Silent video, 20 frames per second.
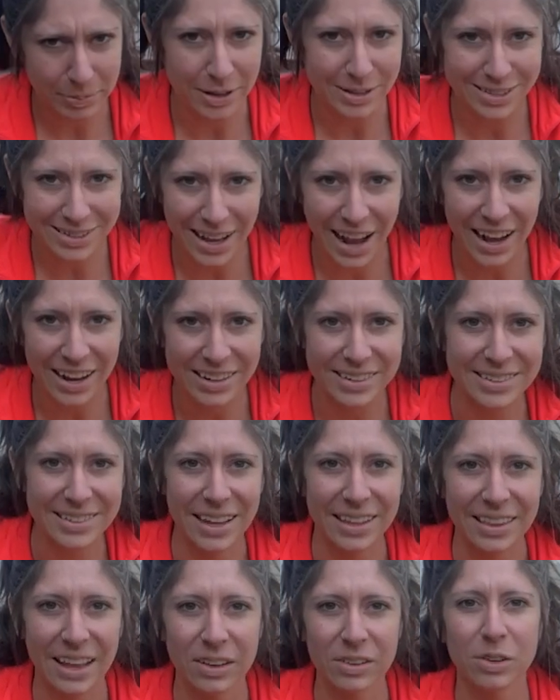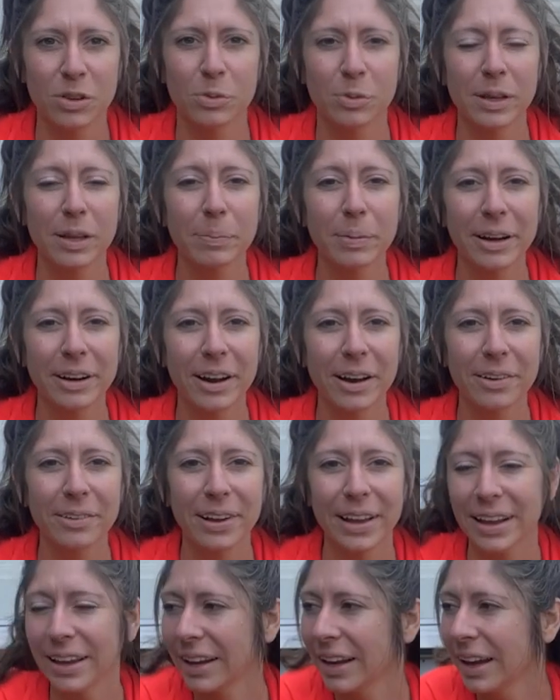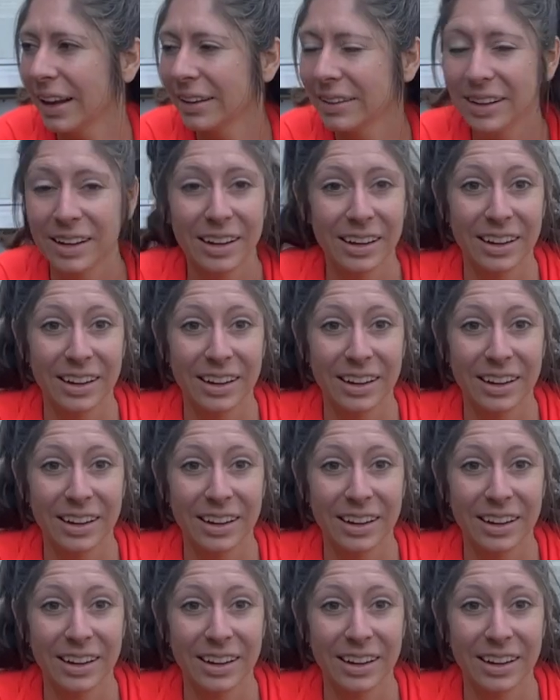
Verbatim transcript: those tires on that new wheelbarrow and